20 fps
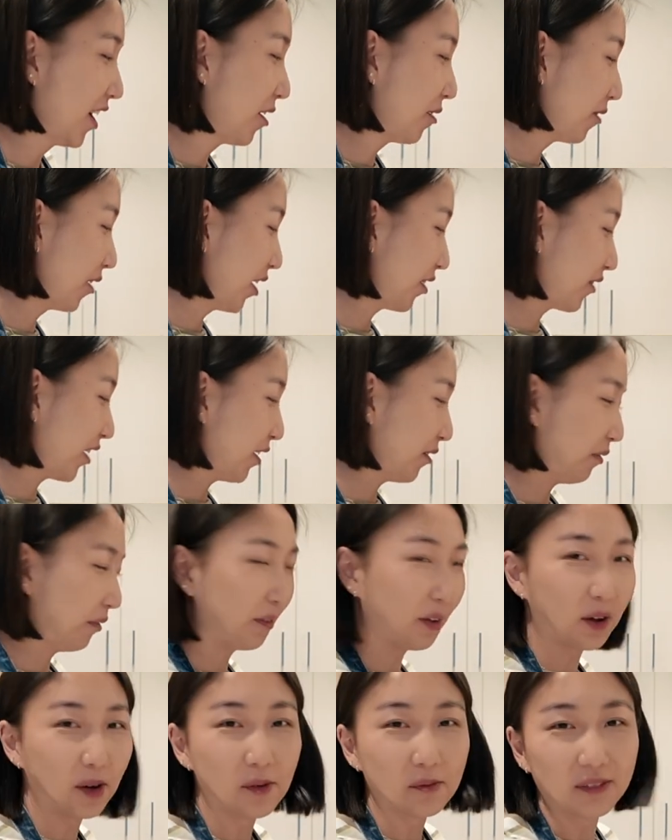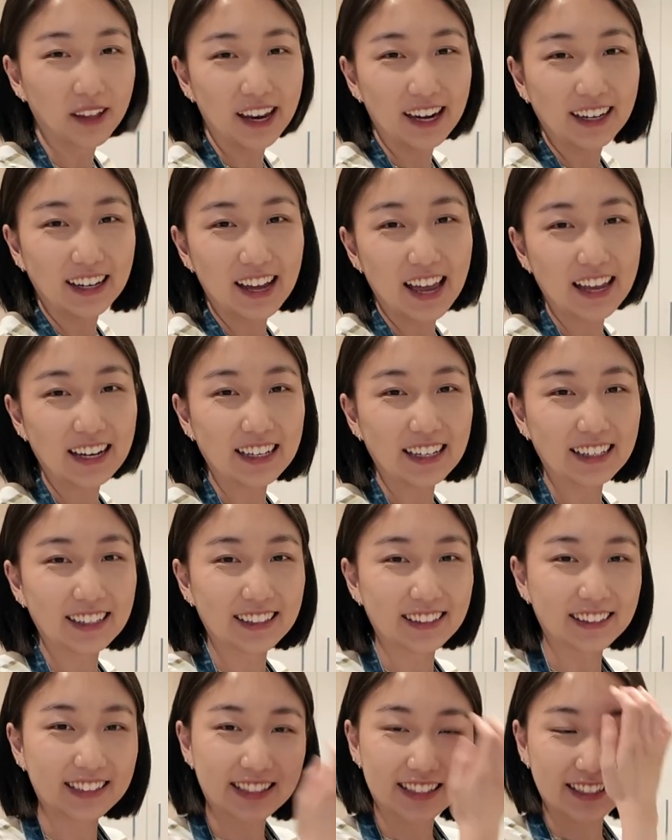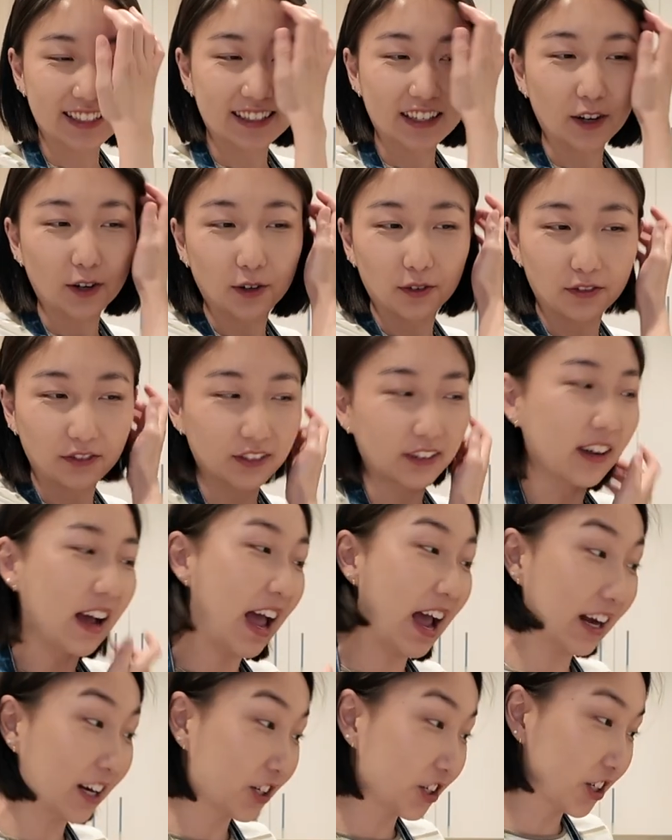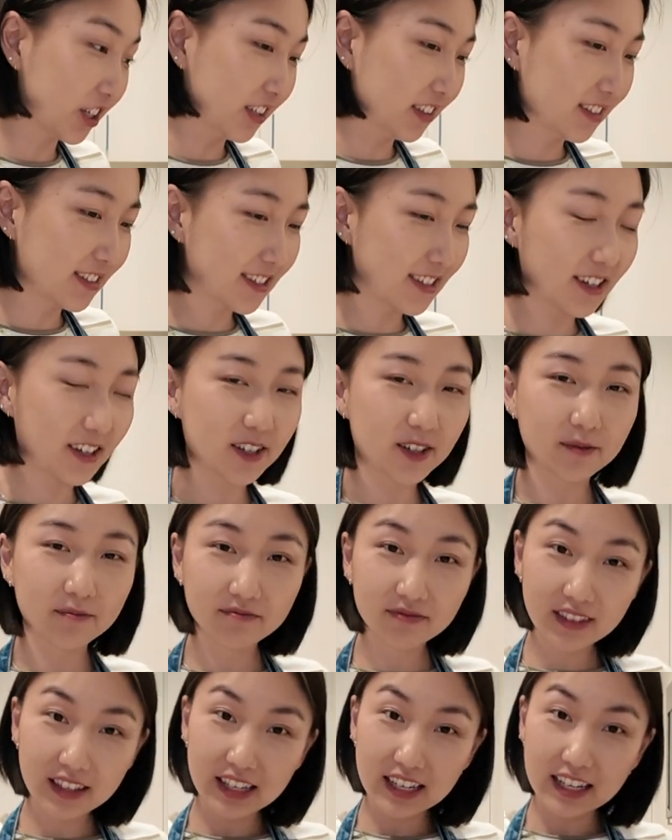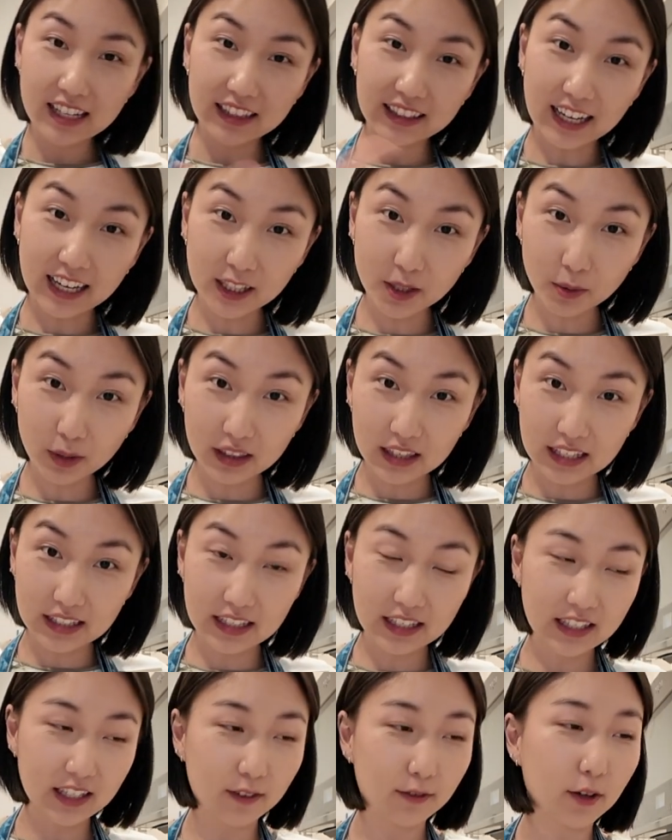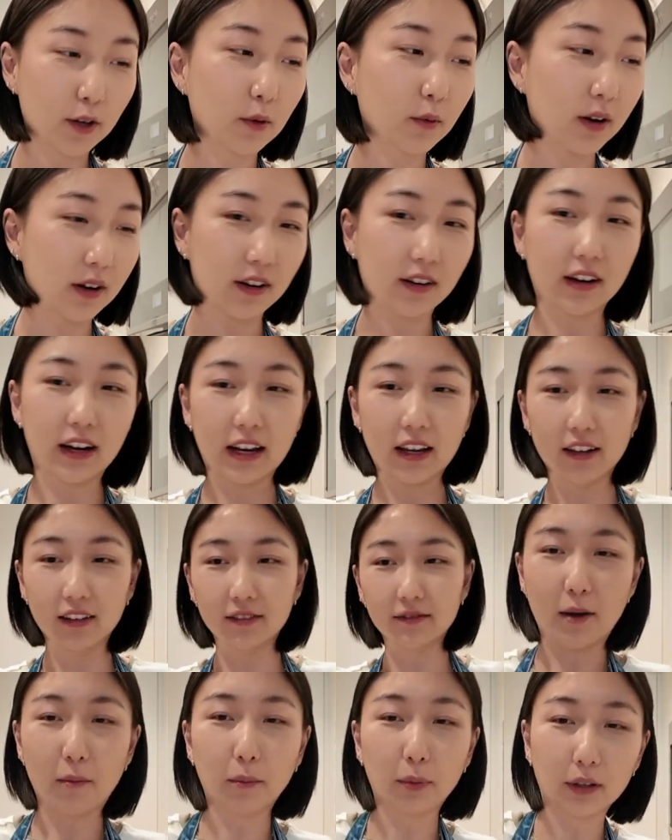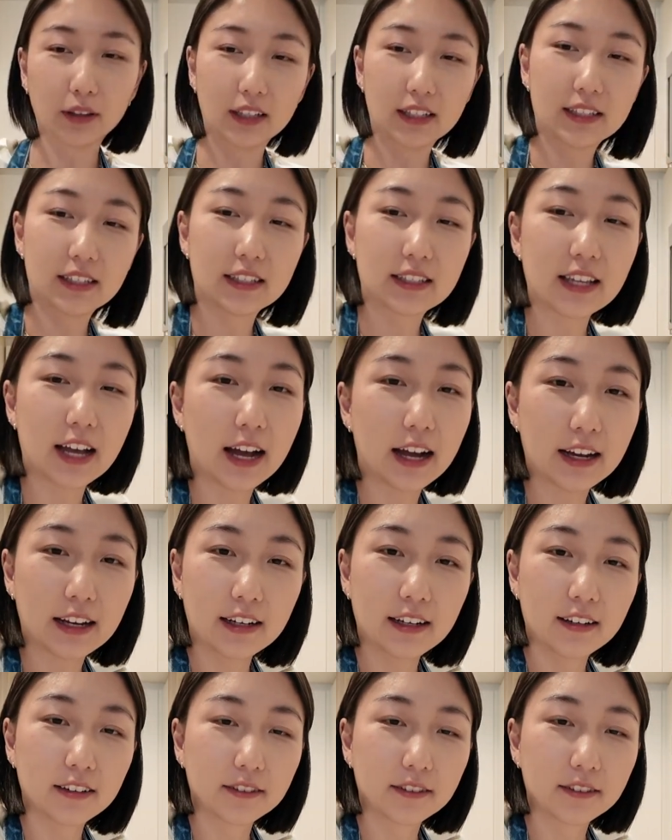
whenever I film like any stove action. So that's what this is if you're wondering. Put this aside.